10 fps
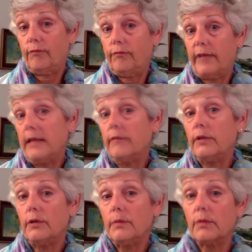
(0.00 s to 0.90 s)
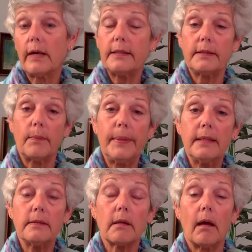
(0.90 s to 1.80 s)
fate of the human race
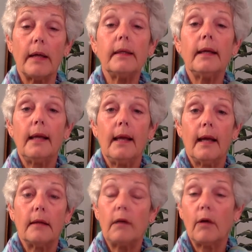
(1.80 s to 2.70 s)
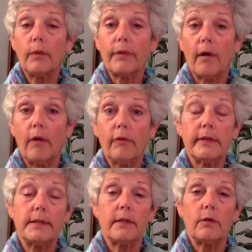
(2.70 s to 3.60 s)
depends on, along with the
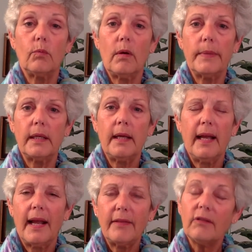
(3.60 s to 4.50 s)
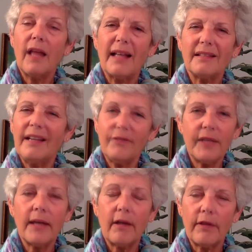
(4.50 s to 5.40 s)
ovaries in the woman, and they're like left
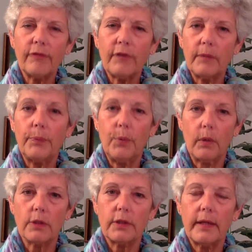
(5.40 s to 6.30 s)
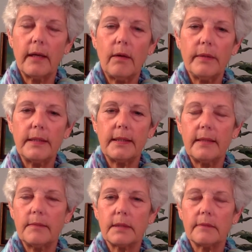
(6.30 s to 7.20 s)
out on the front porch. That always
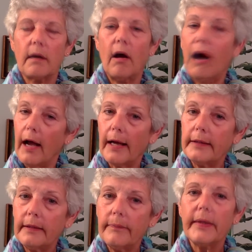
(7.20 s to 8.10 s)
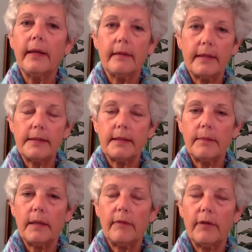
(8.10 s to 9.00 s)
seems odd. They seem
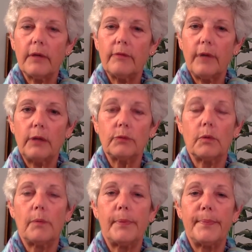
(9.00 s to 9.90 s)
in a very vulnerable